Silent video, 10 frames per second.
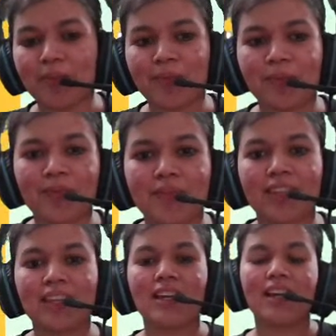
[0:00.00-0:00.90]
Now let's
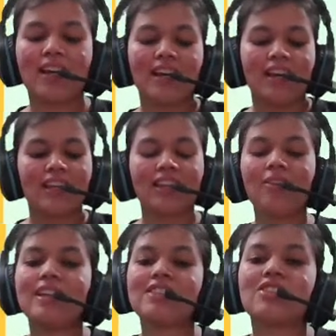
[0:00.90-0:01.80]
talk about some of
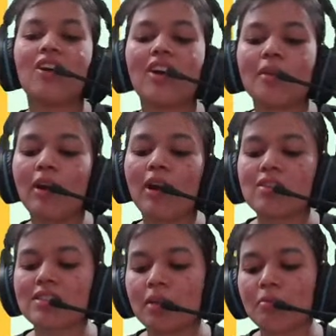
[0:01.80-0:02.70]
the key features of
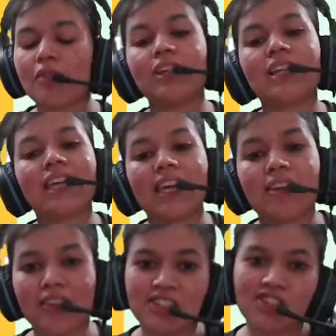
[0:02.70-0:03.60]
Swiflearn. So what are the key or what are
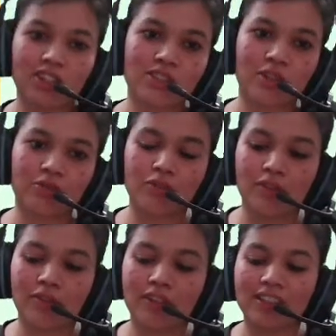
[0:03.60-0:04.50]
the
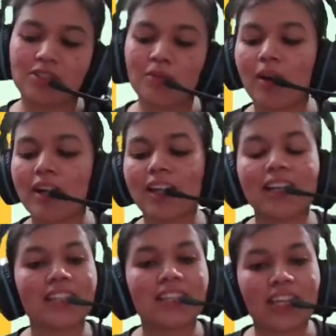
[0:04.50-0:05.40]
special features of
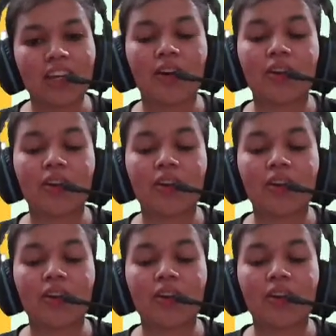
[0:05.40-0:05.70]
Swiflearn?